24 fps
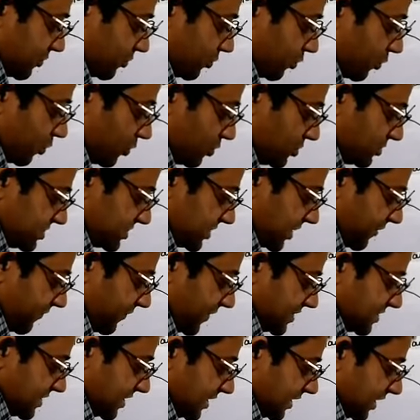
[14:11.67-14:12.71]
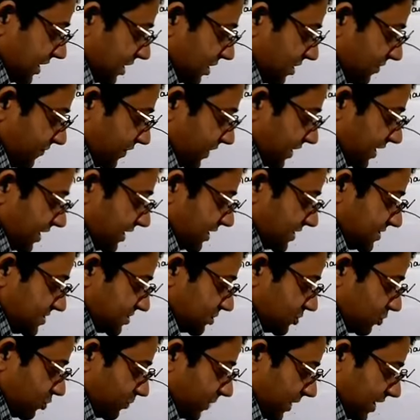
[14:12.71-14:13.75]
closed surface integral of a ds
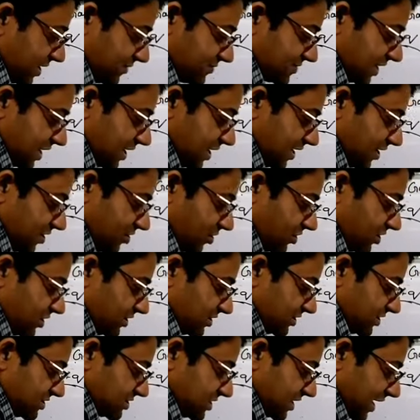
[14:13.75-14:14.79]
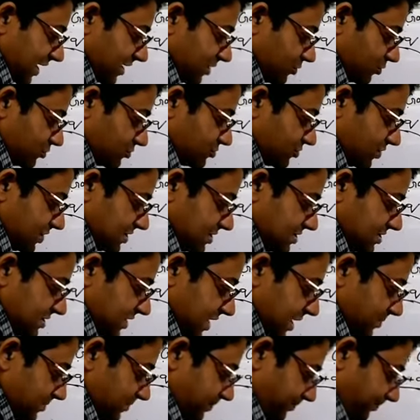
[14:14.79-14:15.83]
q by epsilon naught, this line also is
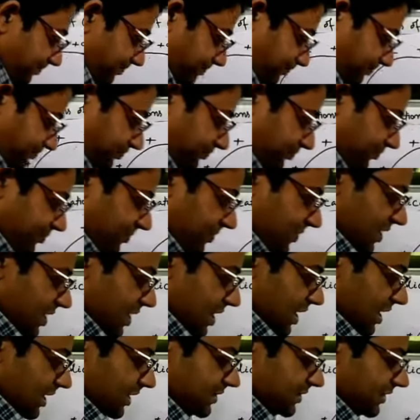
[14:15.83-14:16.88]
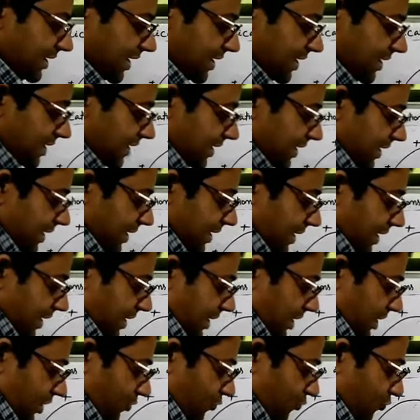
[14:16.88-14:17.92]
same. Then
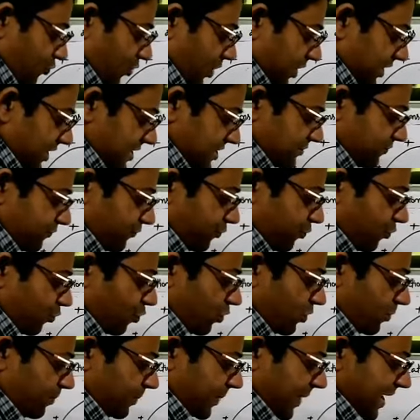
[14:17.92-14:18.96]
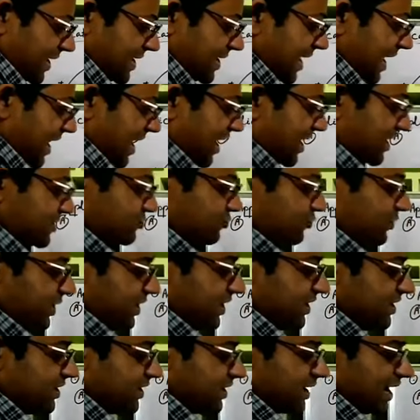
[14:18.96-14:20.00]
what is 4 pi r square?
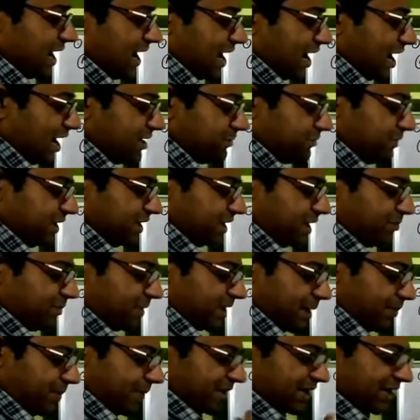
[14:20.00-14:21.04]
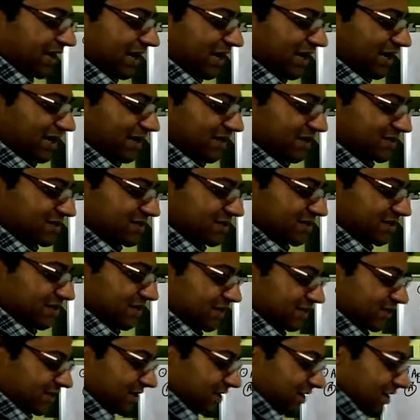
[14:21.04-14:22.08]
Here r became capital R, isn't
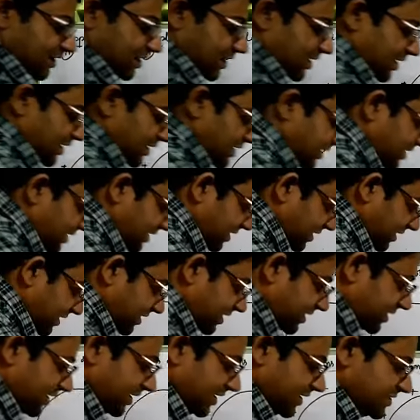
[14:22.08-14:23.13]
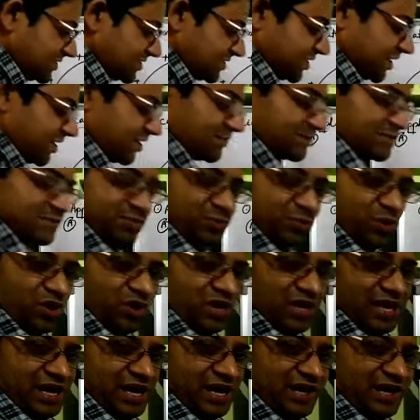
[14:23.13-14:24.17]
it? Here instead of
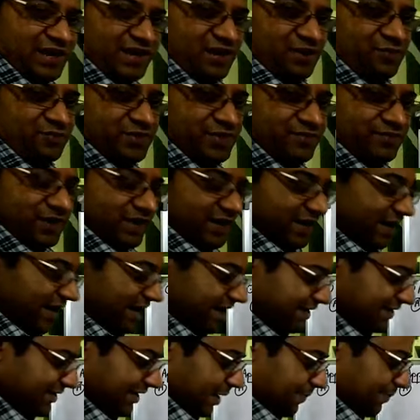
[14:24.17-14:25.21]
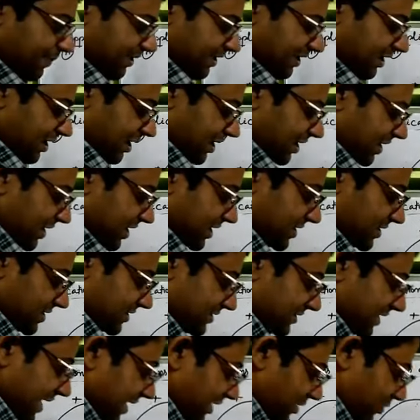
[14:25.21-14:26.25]
small r, we will write capital R.
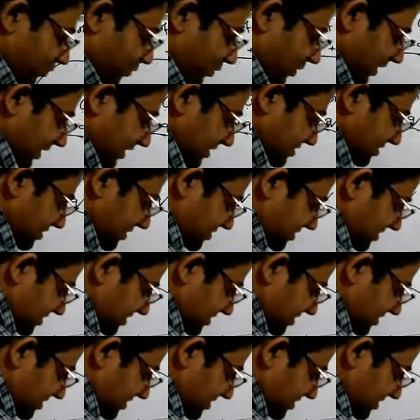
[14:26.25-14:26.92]
That only is the